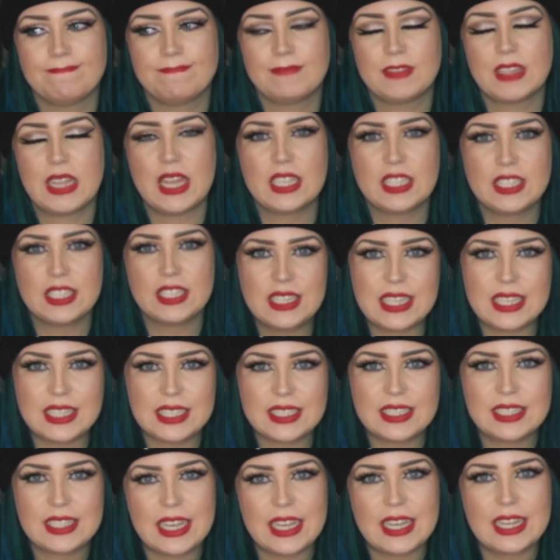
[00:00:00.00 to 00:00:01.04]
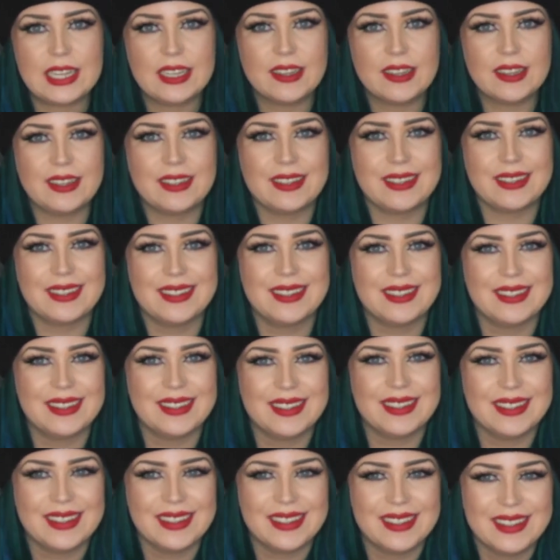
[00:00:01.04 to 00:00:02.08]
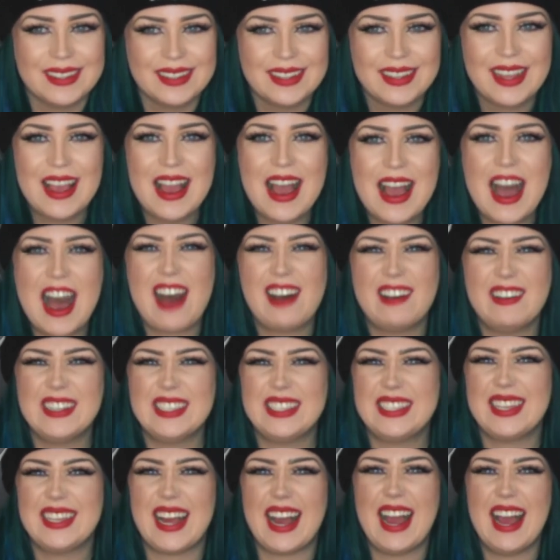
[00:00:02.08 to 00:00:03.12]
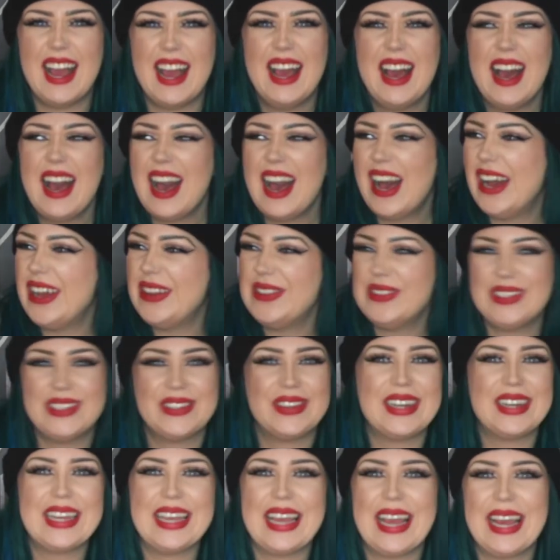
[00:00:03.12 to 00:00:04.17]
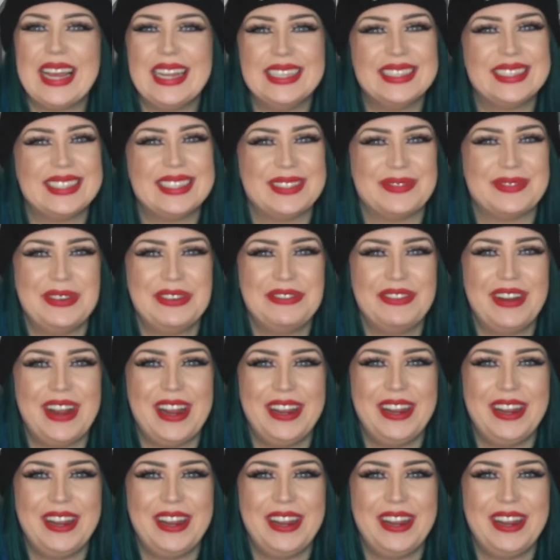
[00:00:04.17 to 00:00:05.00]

sixteen. I was like, I'm twenty-eight tomorrow.